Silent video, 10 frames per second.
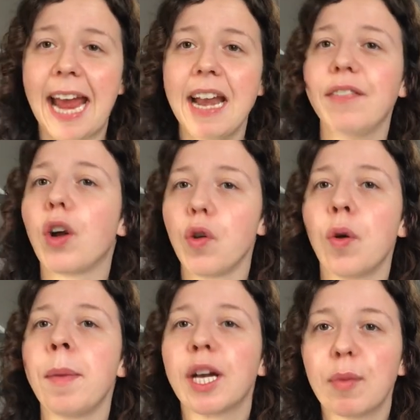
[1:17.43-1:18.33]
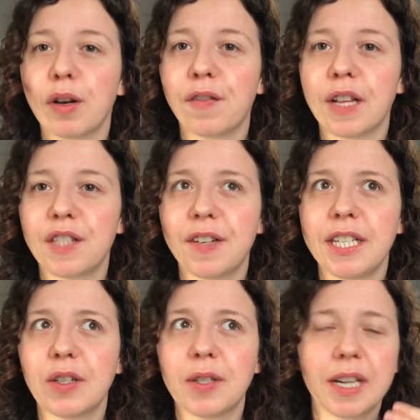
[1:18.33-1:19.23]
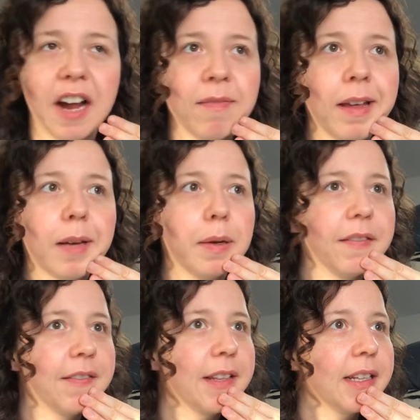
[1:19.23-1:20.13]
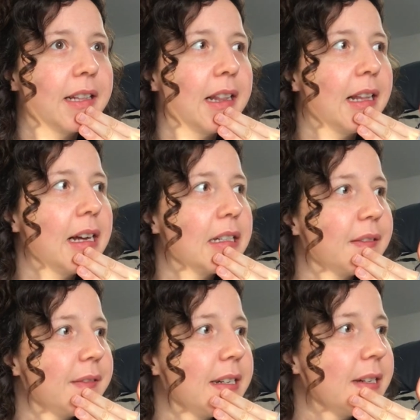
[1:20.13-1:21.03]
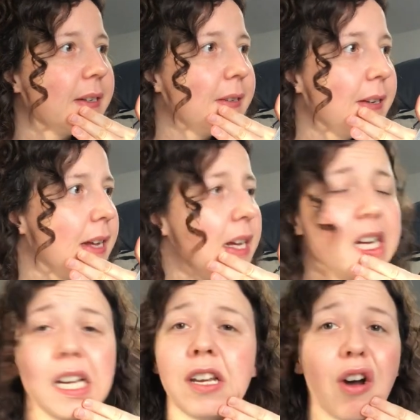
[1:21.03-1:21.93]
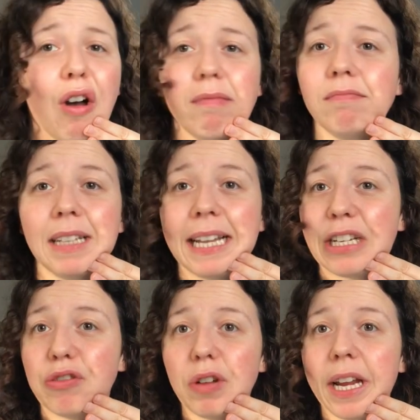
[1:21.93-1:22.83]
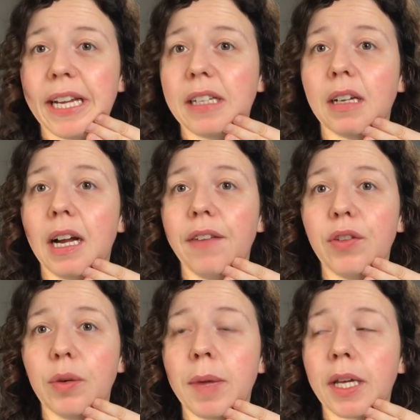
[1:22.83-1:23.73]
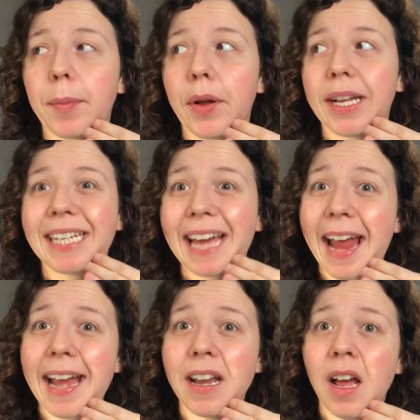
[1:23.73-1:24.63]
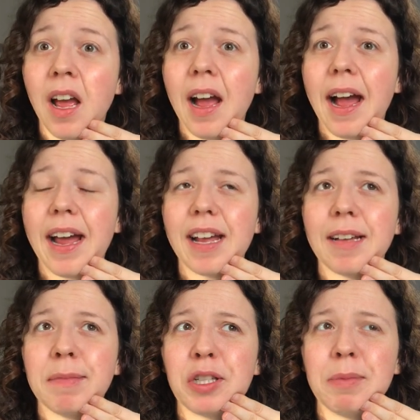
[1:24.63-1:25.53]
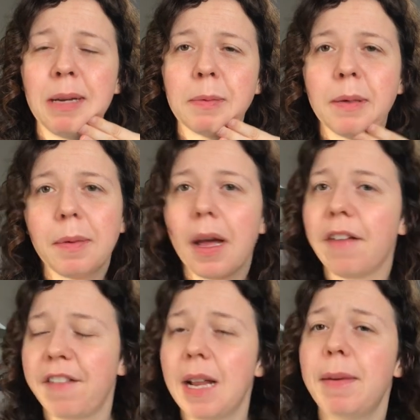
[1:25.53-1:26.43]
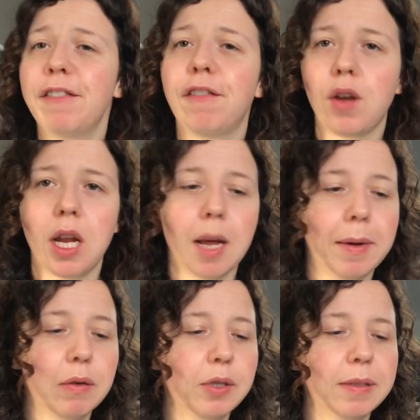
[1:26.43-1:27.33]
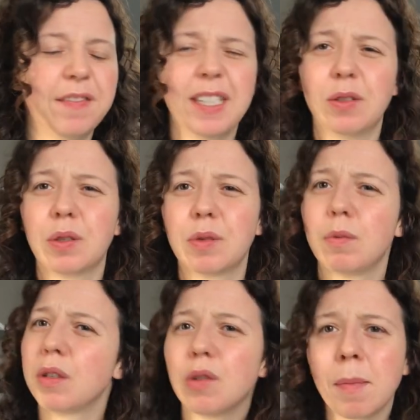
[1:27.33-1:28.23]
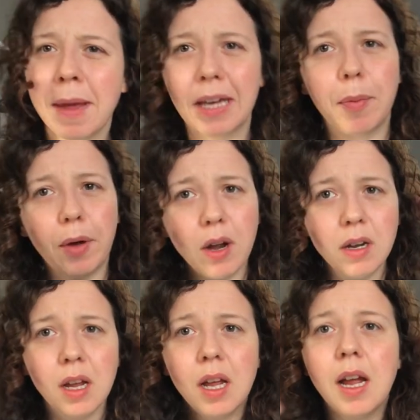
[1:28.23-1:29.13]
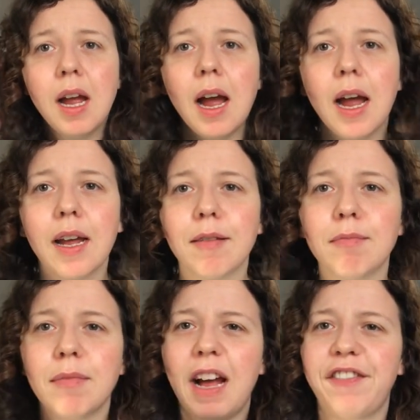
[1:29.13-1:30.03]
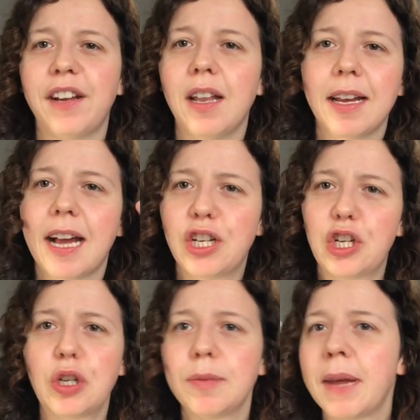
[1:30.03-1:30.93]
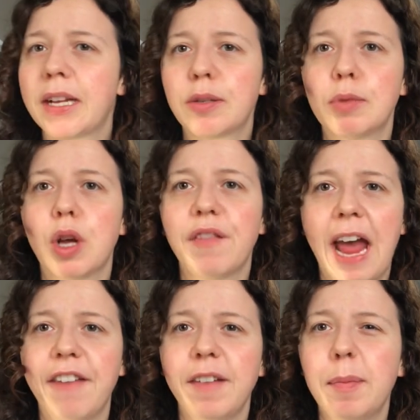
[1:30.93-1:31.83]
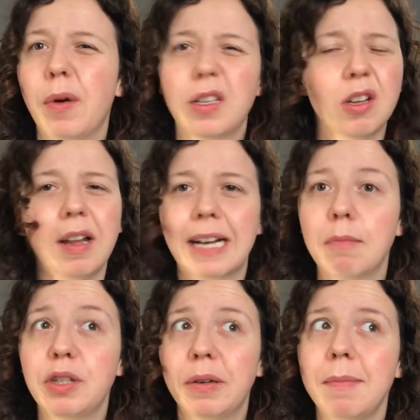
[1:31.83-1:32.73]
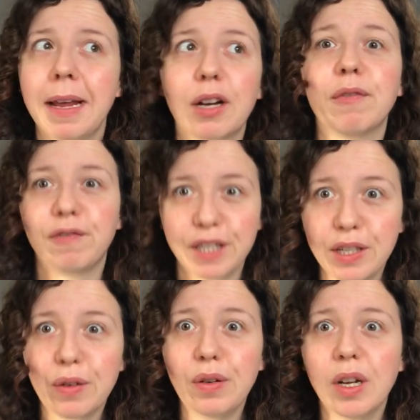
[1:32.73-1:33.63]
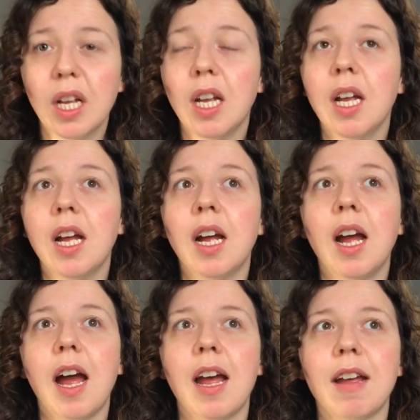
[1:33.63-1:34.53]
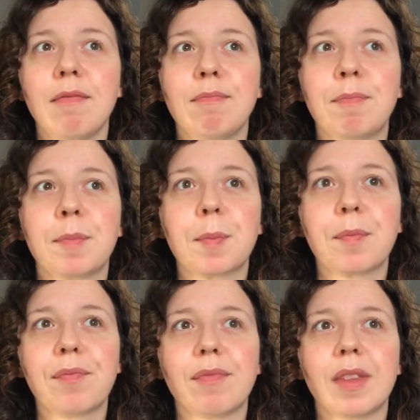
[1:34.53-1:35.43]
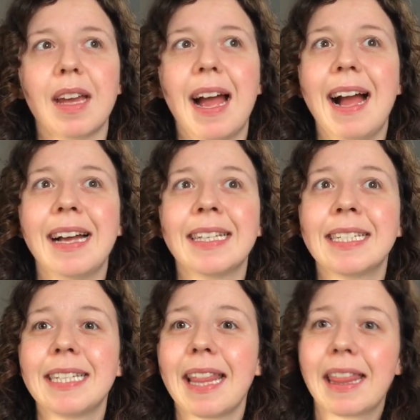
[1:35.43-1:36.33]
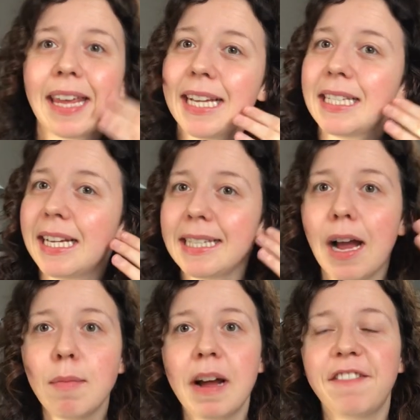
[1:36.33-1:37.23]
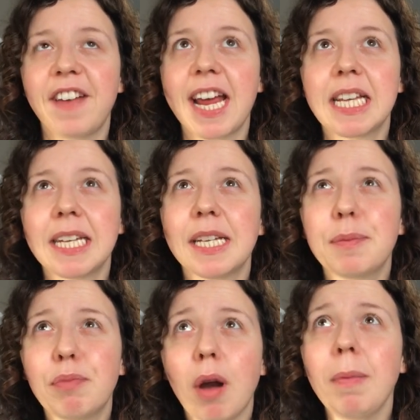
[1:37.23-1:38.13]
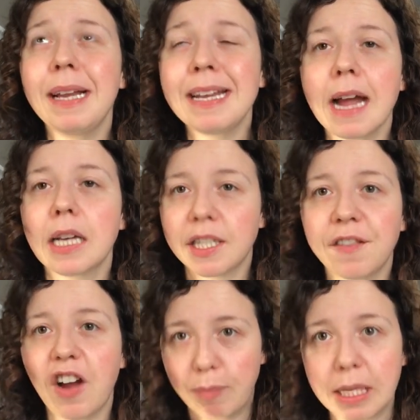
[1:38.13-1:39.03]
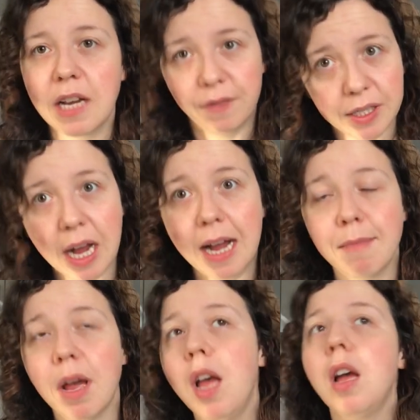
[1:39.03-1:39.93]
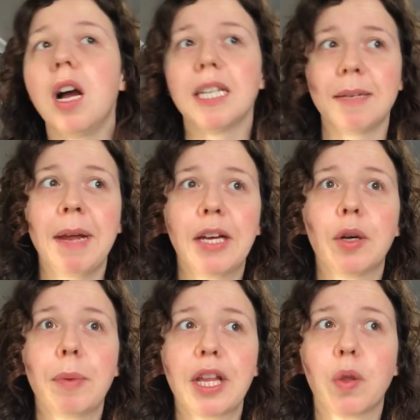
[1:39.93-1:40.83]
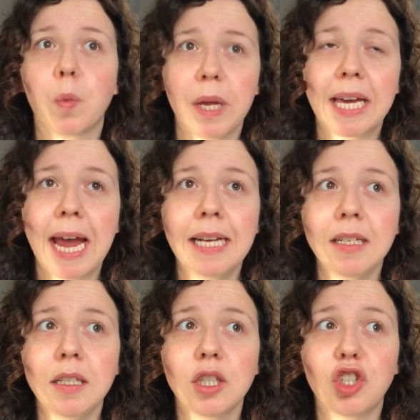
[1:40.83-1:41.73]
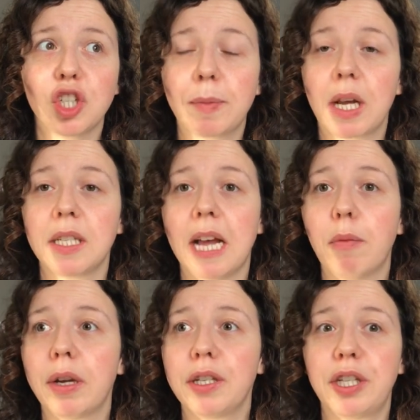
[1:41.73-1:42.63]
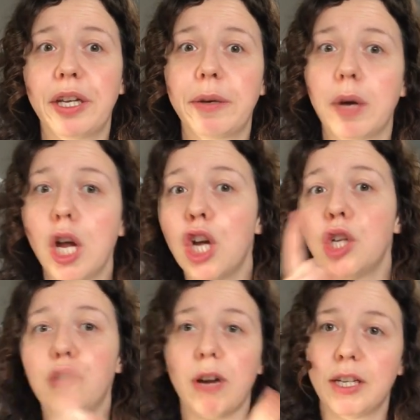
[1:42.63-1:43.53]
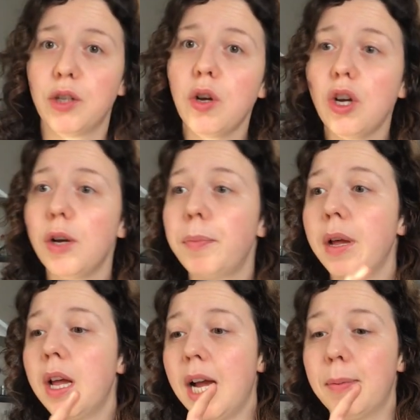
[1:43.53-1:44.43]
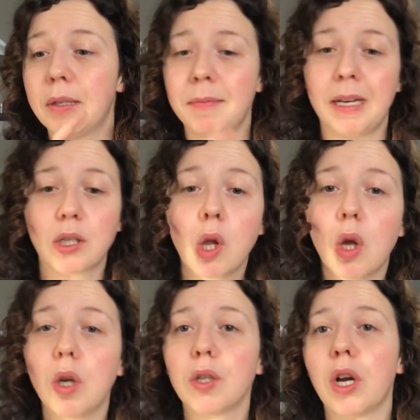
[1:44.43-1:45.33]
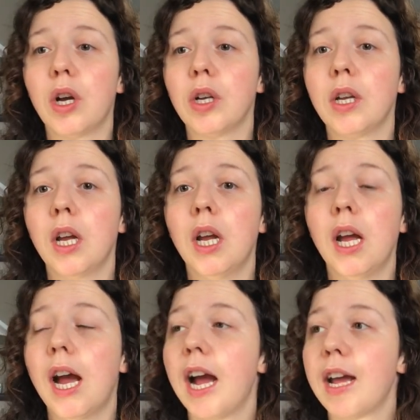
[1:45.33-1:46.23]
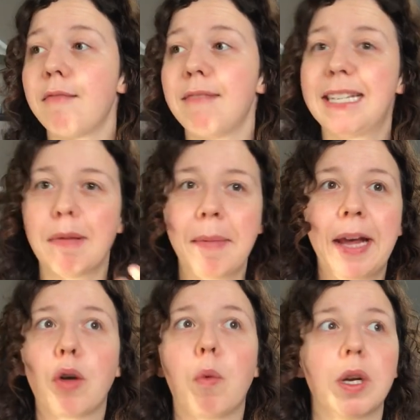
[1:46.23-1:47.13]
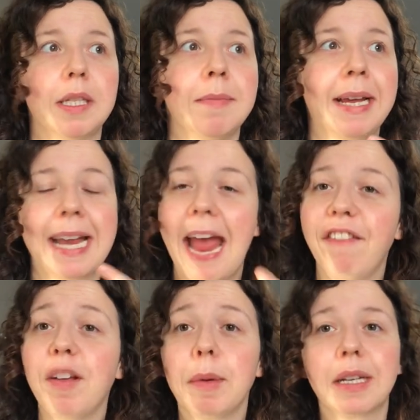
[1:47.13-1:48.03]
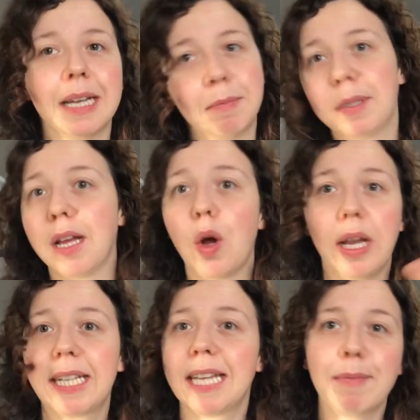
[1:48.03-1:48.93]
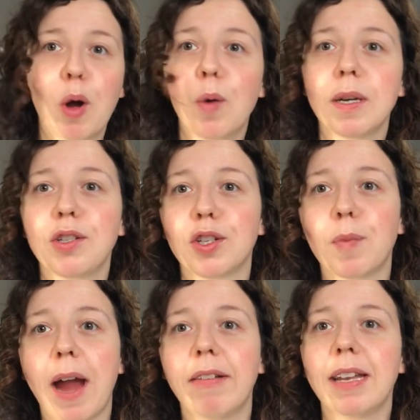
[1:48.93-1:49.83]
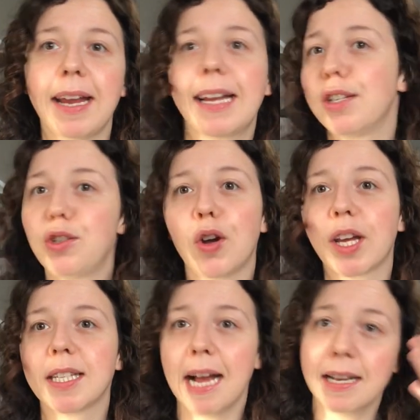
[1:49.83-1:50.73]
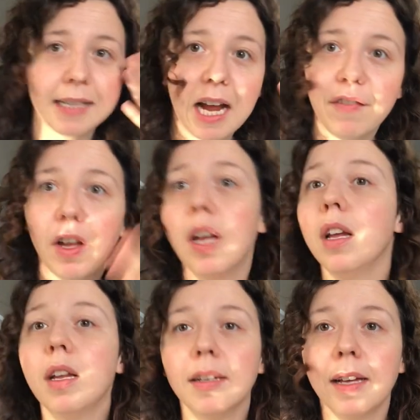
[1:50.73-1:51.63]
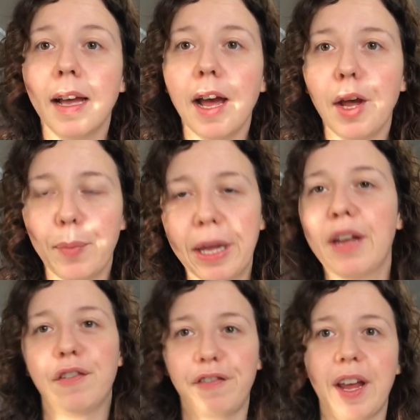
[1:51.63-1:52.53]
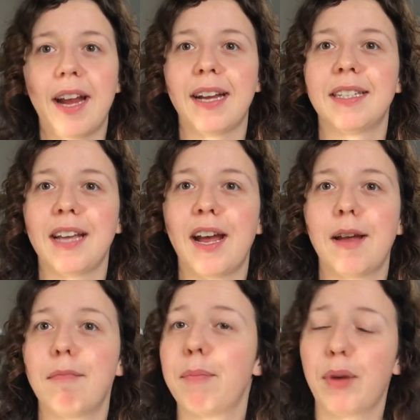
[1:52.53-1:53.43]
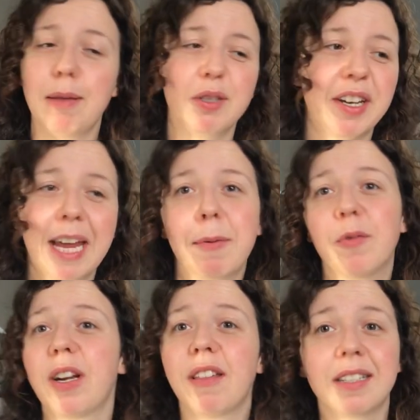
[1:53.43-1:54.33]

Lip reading: And I've got no makeup on for this video. Did I have makeup on for the last video? No, literally I have no makeup on again. Sometimes I feel a bit funny about doing videos with no makeup on. I feel like I should make some sort of effort, but it's not like I'm doing a makeup video. And this is how my face is probably 95% of the time. I did makeup at the weekend just because I wanted to dress up. I put some nice clothes on. I did my makeup, wanted to make an effort because I'm, like I said, I'm always just wearing leggings, joggers and have a pale face. But I'm just gonna keep it real.